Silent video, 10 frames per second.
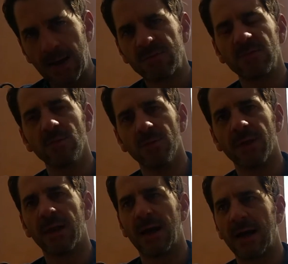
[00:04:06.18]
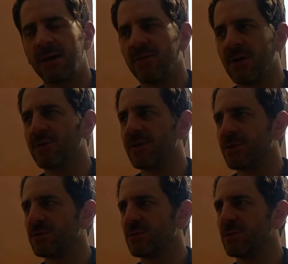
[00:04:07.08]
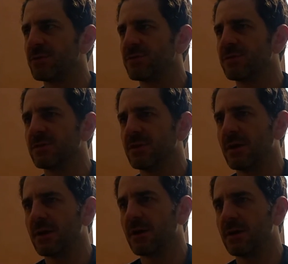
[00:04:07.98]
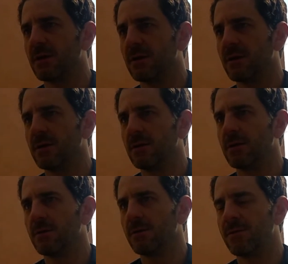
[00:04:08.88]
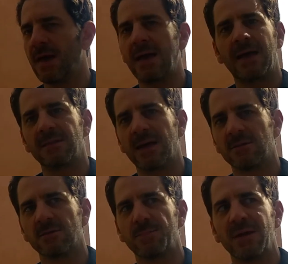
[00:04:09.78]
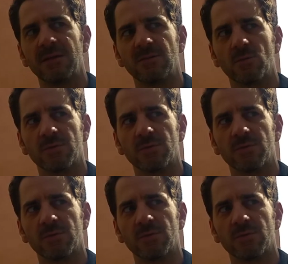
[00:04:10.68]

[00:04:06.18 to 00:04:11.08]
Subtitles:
Absolutely, and I felt that this was that had that in spades. It